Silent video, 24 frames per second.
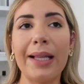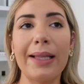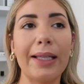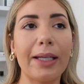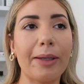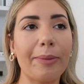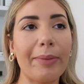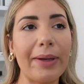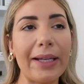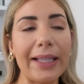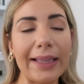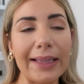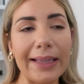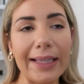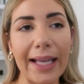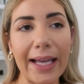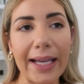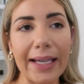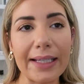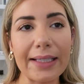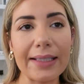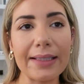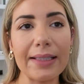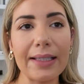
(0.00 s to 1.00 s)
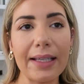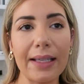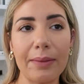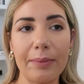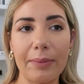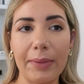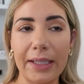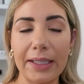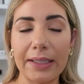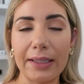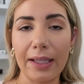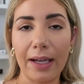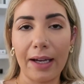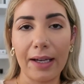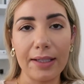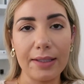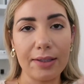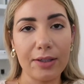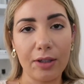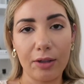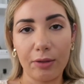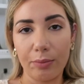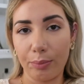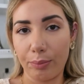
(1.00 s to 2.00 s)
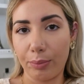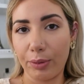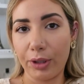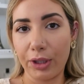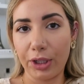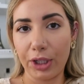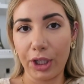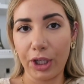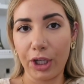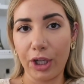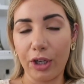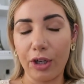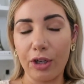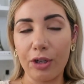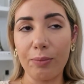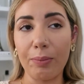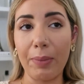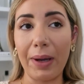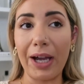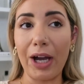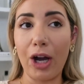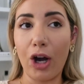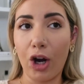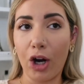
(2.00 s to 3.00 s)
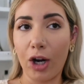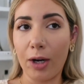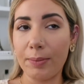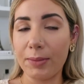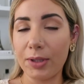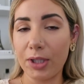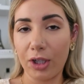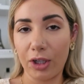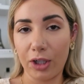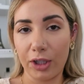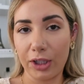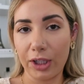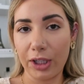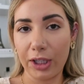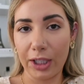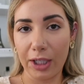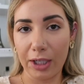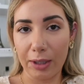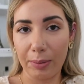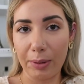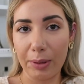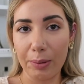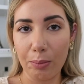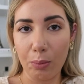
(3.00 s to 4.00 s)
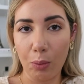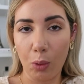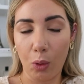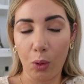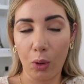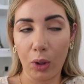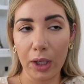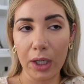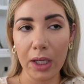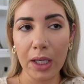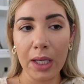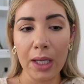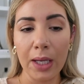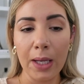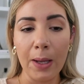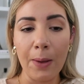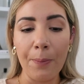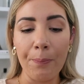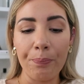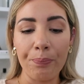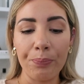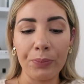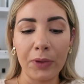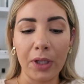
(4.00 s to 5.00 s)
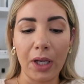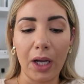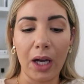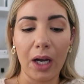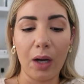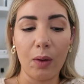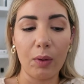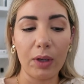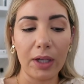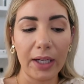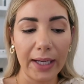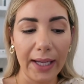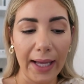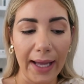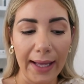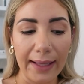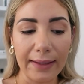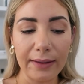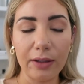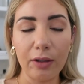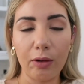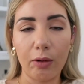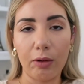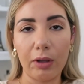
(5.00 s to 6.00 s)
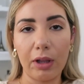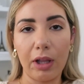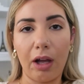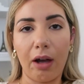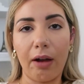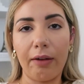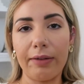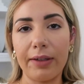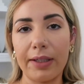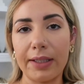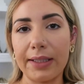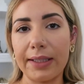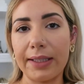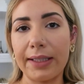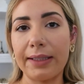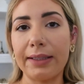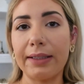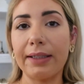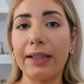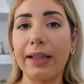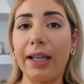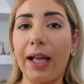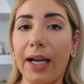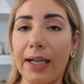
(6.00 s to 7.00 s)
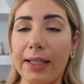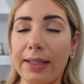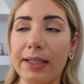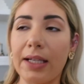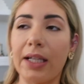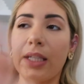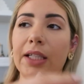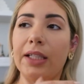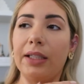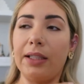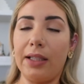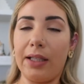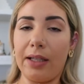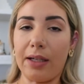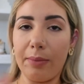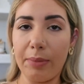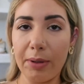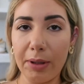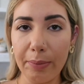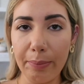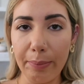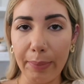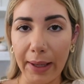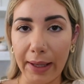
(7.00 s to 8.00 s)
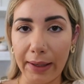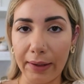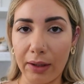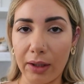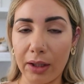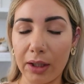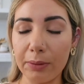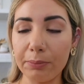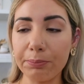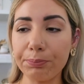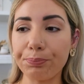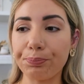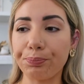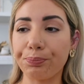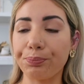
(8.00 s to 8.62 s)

Like my legs and my thighs are pretty good. My arms hurt a little bit more. Uh, when I add the oil, obviously it glides on a little bit better.